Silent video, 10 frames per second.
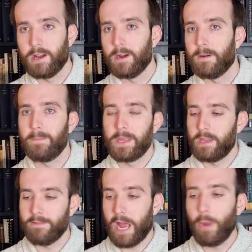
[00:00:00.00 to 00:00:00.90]
Um,
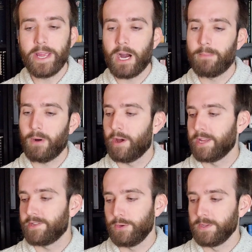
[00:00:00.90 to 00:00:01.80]
if I wake up
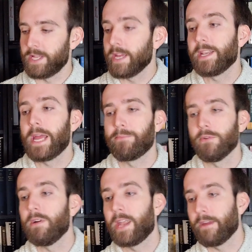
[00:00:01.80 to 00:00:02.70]
on a Tuesday in
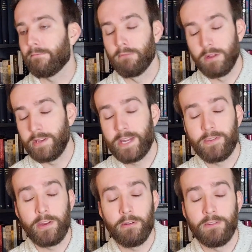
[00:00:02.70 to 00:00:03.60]
April and I really
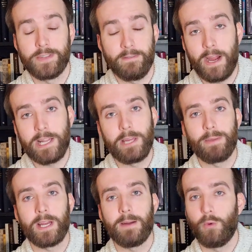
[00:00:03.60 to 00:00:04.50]
get the urge to
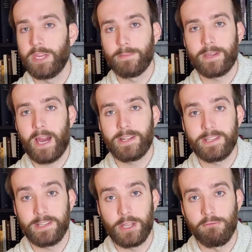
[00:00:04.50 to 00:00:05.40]
finally pick up William
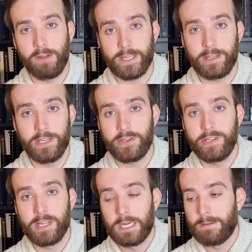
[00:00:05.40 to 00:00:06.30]
Gaddis's The
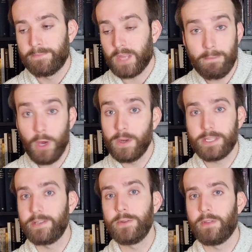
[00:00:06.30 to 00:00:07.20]
Recognitions, I'm
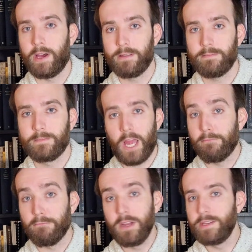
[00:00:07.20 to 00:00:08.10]
going to do that. I
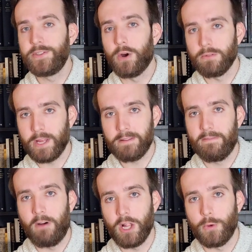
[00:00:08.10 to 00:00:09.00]
really don't
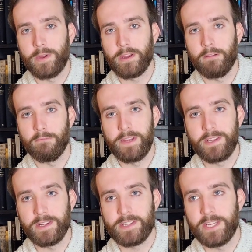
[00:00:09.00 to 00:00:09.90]
like following a
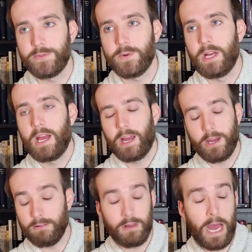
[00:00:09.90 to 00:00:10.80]
reading schedule.
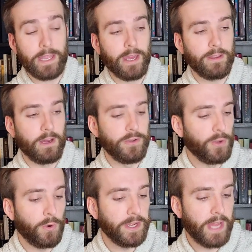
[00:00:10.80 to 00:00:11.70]
Hell, I get
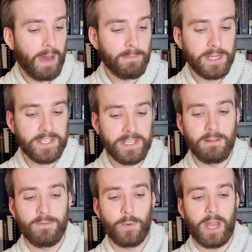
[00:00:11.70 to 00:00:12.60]
annoyed at
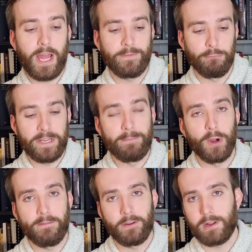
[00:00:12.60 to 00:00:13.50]
myself when I have to read a
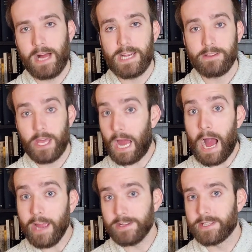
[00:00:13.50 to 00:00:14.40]
book for class
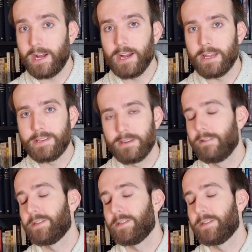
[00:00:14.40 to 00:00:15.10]
that I assigned.